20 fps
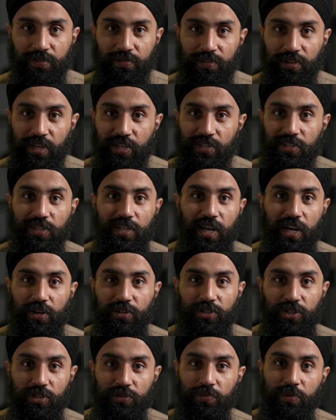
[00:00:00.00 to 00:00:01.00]
lens now
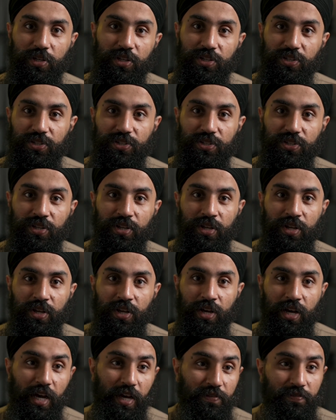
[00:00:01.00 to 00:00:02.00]
just because
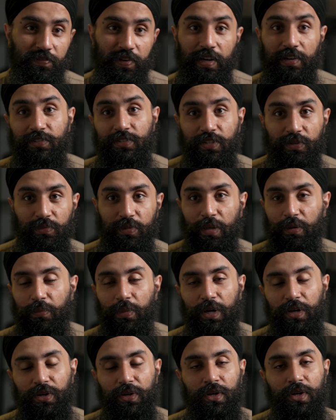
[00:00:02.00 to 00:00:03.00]
I found something
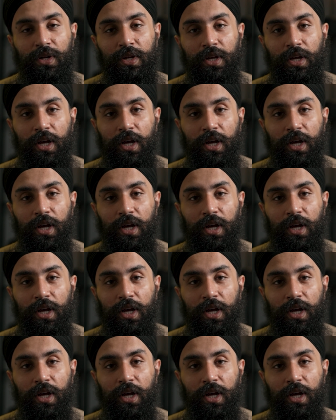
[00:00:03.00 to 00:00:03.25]
better.